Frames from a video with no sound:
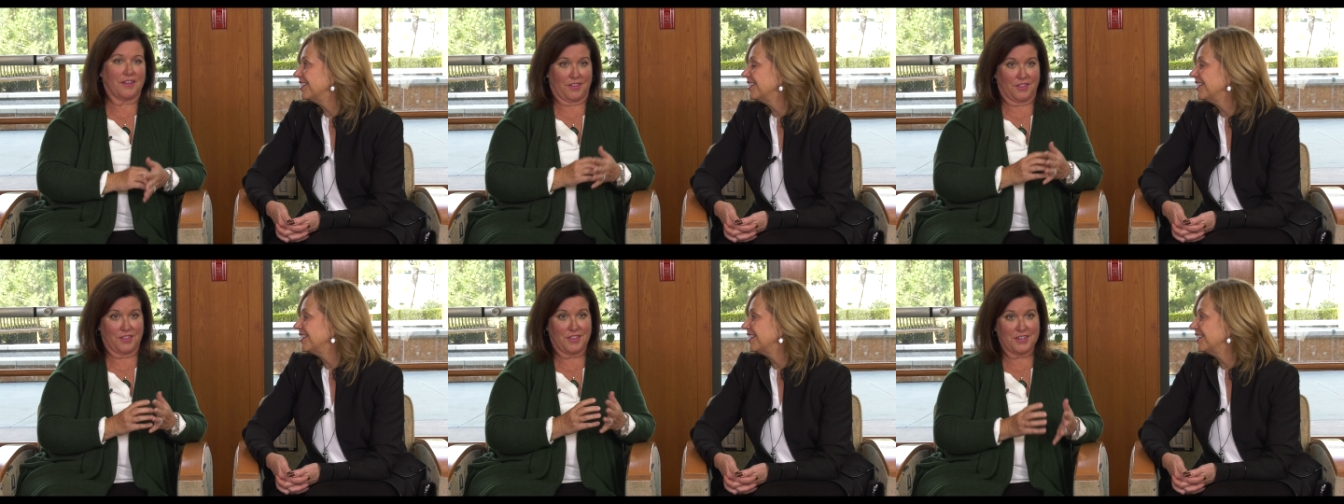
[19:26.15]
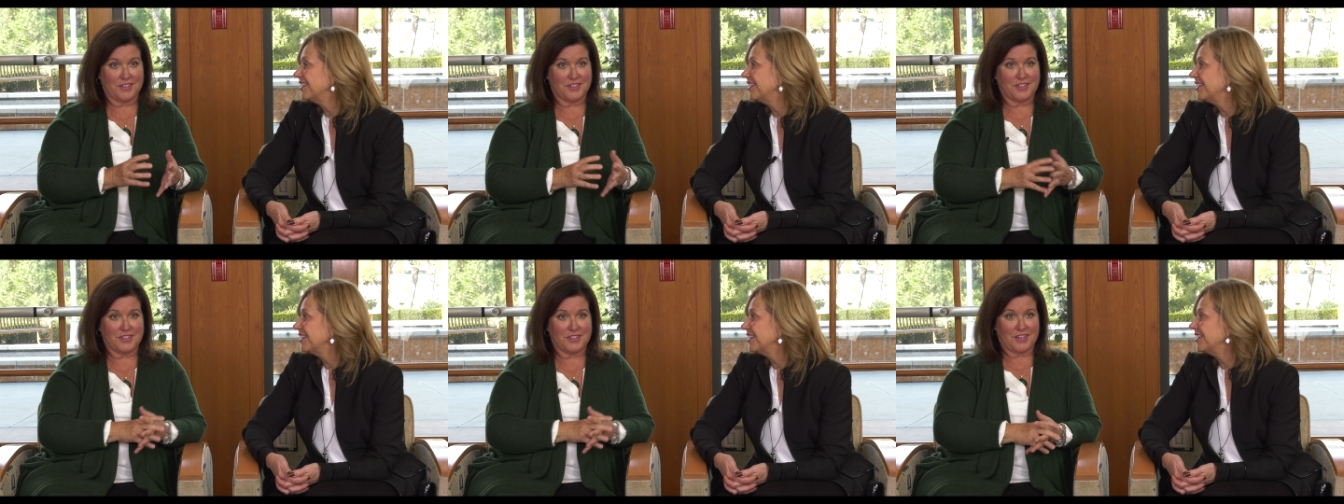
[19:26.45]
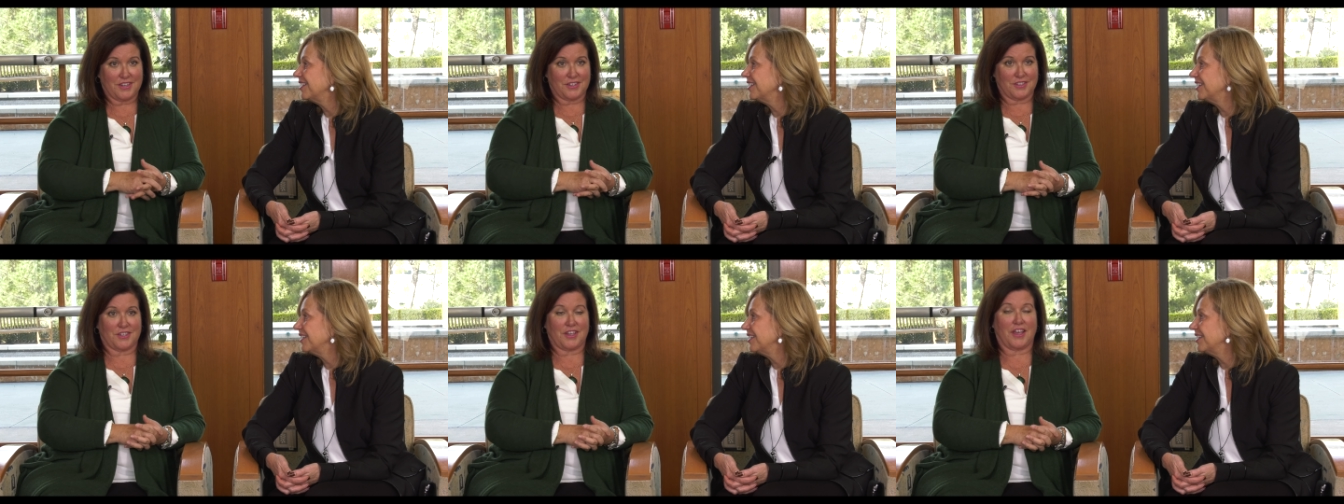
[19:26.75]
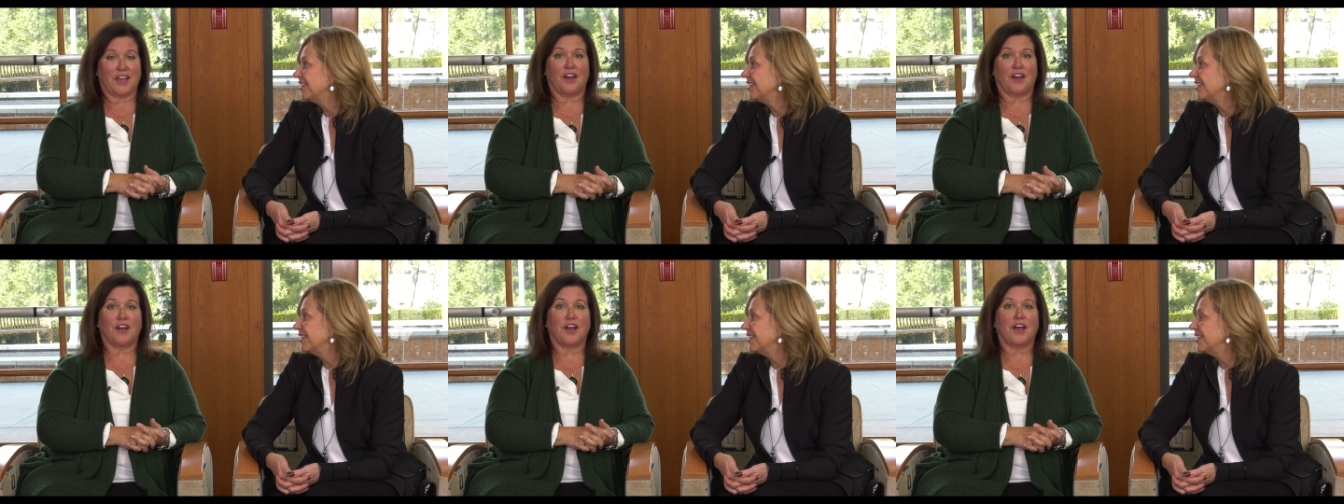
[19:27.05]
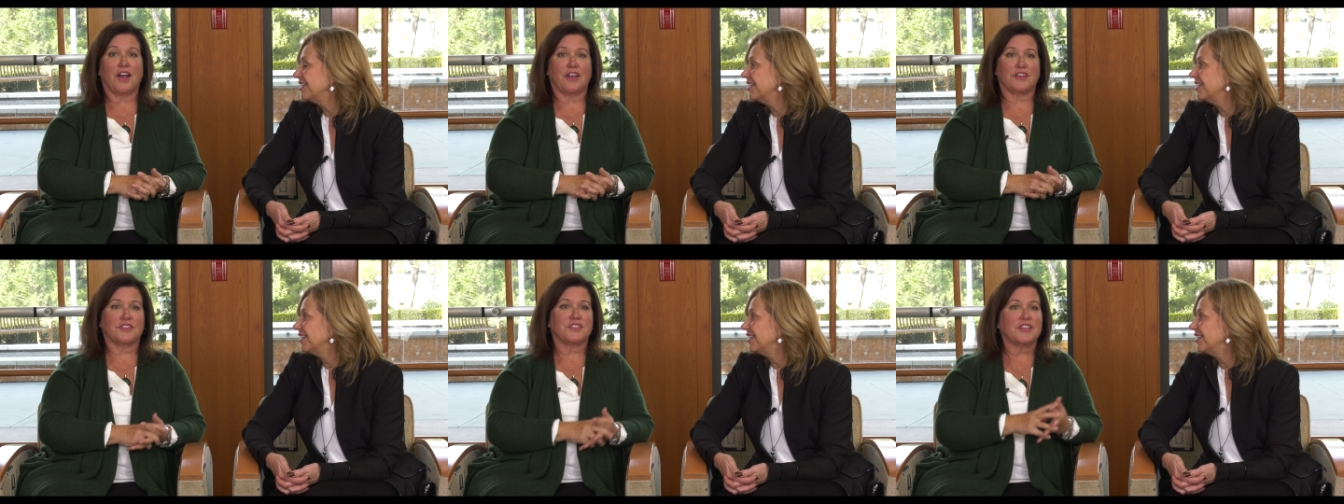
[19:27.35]
this is
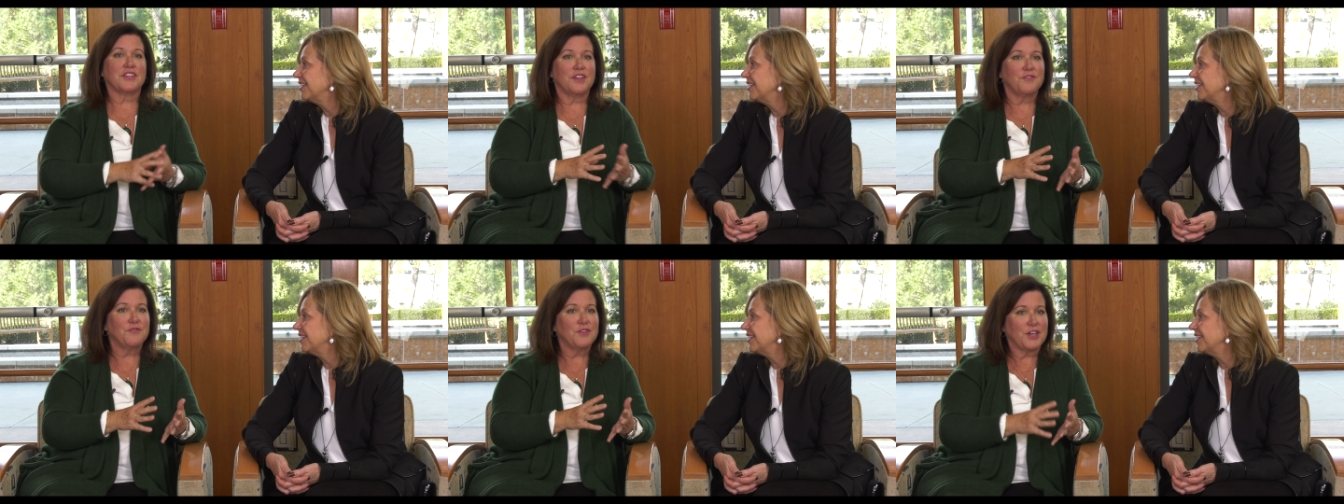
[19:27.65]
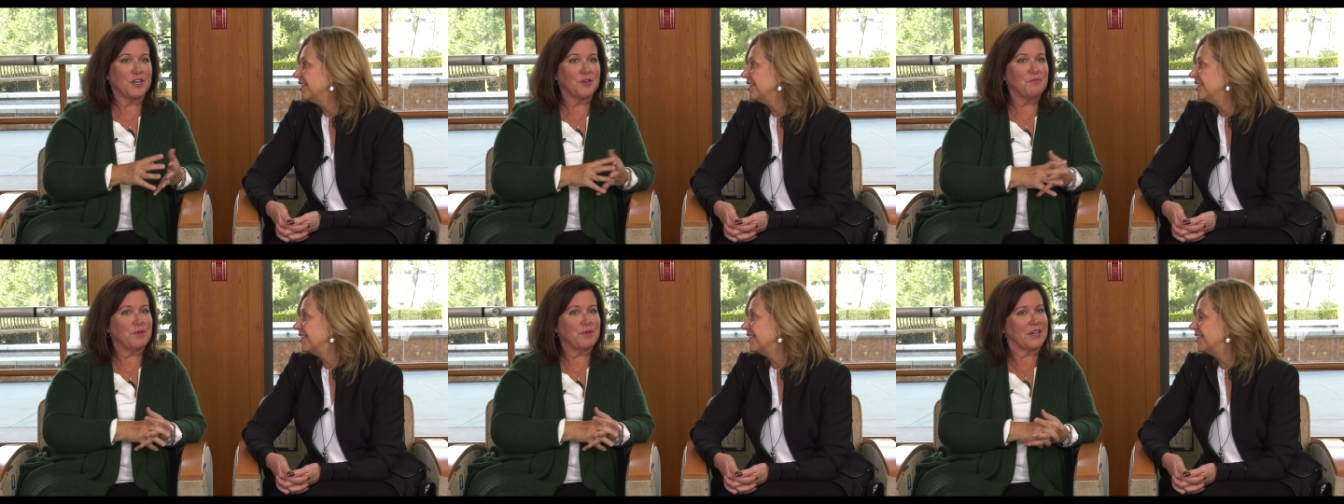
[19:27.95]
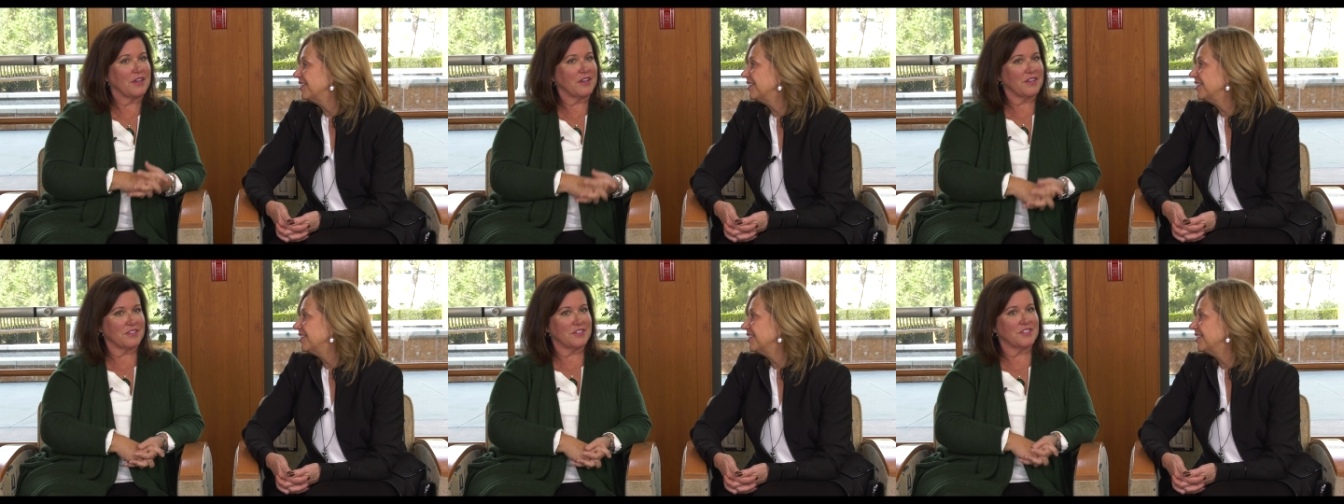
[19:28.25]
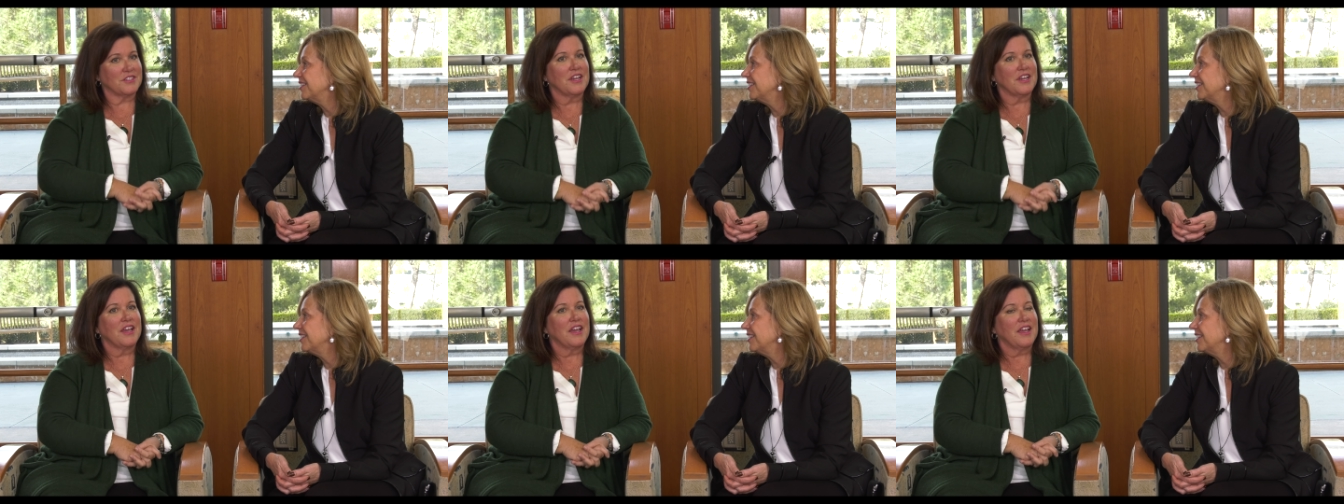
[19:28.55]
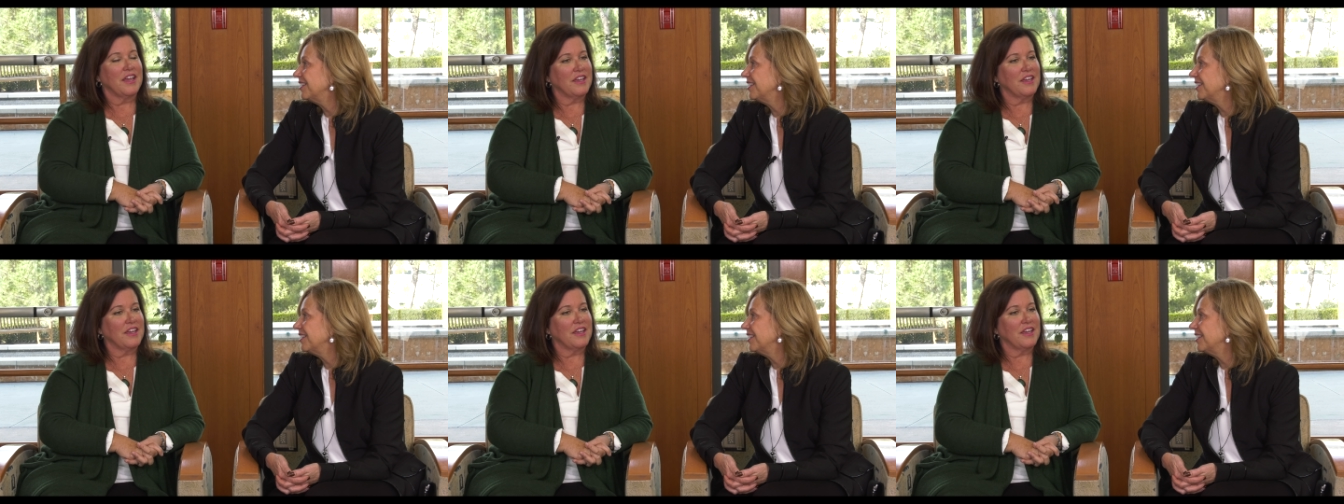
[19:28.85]
significant because